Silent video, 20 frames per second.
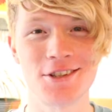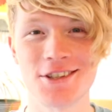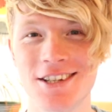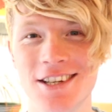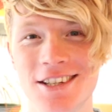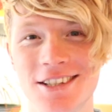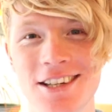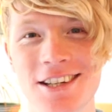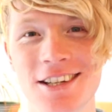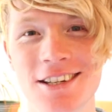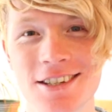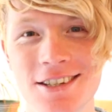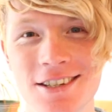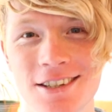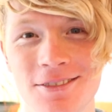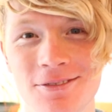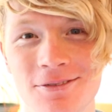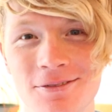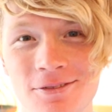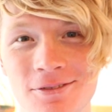and
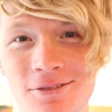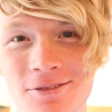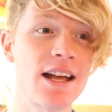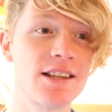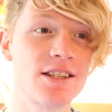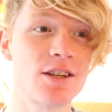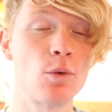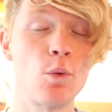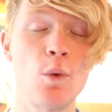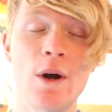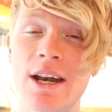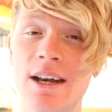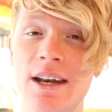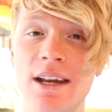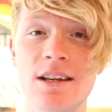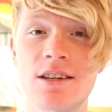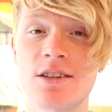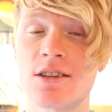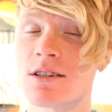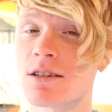cities, you get to
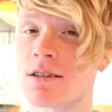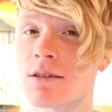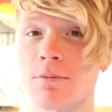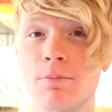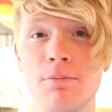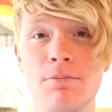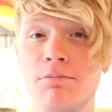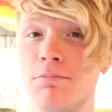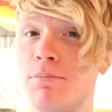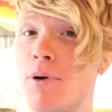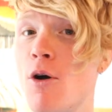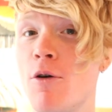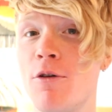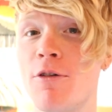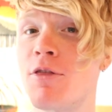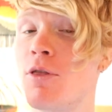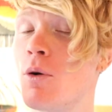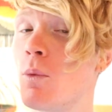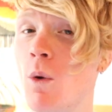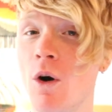witness
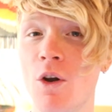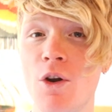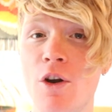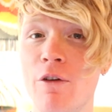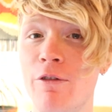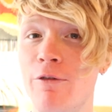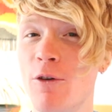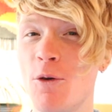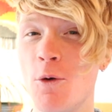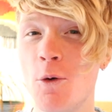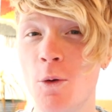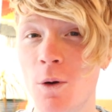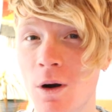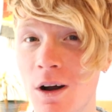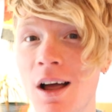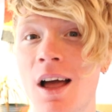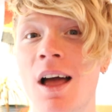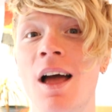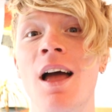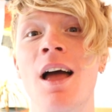both the wonderful
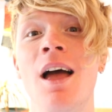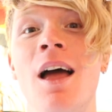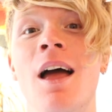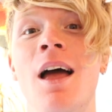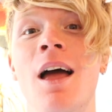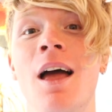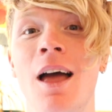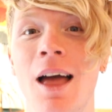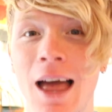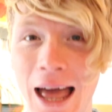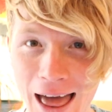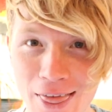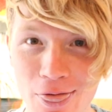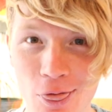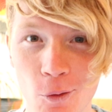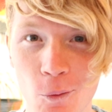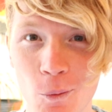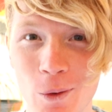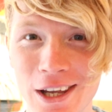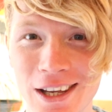
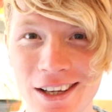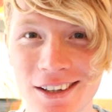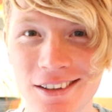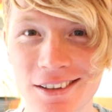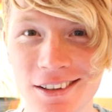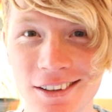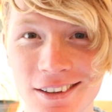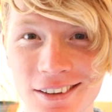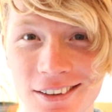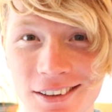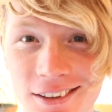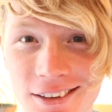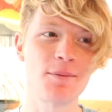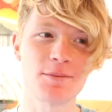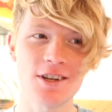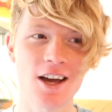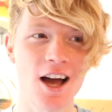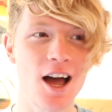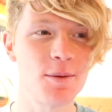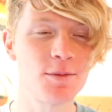and the weird. And
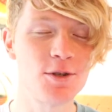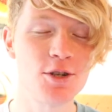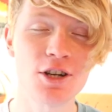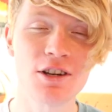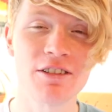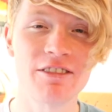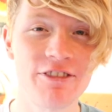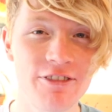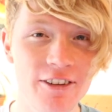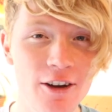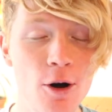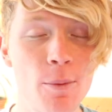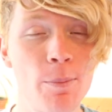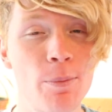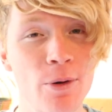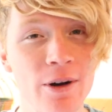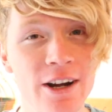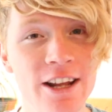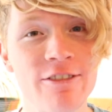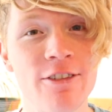sometimes you can feel
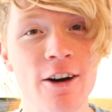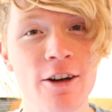pretty